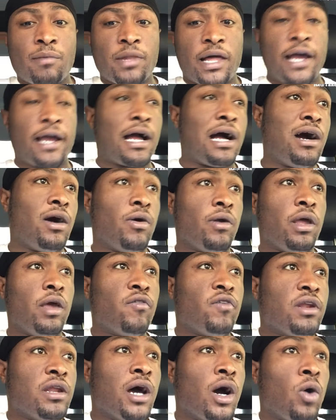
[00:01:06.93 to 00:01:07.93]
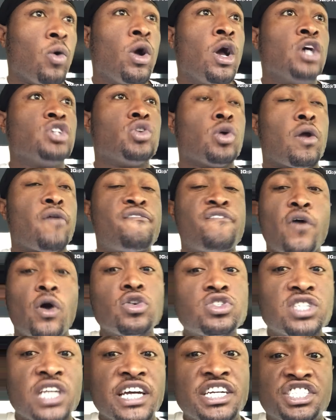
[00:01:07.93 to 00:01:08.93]
I'm like, I don't even know. So the
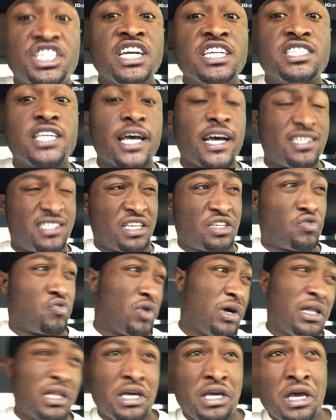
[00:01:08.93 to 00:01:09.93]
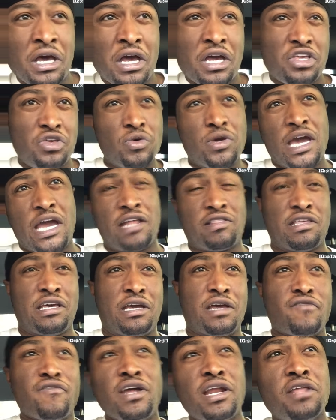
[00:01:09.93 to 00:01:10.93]
first thing she says is, really? You can't
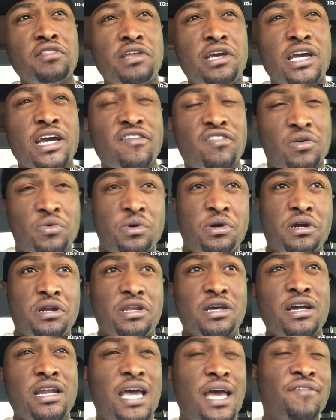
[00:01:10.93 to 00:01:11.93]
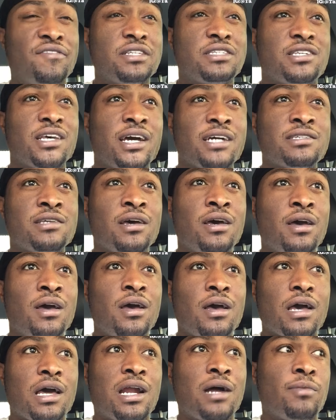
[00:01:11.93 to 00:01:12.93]
think of anything after we're done having sex?
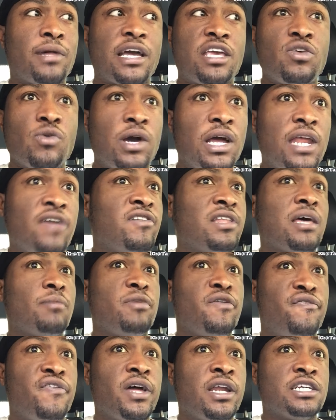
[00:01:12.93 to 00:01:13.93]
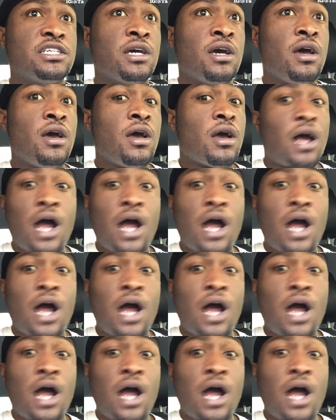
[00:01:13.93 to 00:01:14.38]
And I'm like, you ain't even let me finish.